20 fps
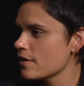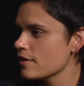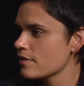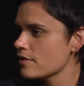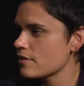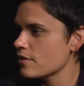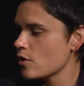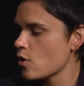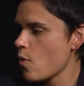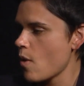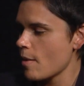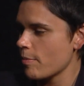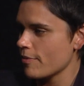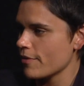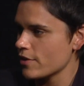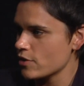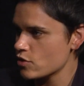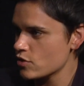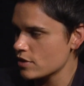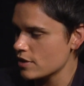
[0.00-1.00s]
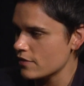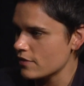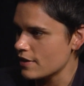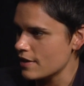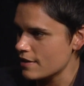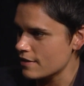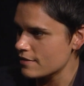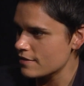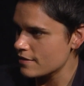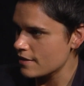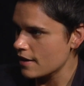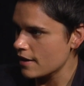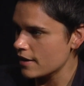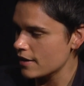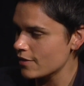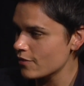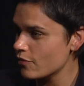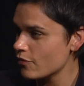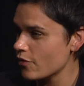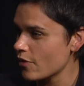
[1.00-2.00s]
the cooperation and the
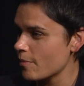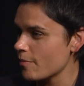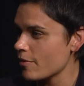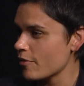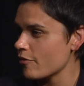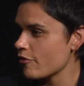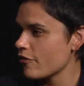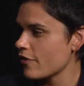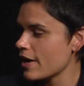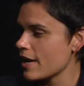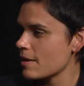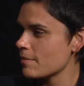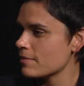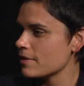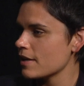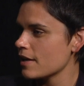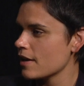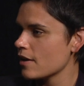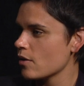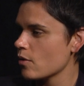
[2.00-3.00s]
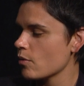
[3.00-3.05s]
insight from her family,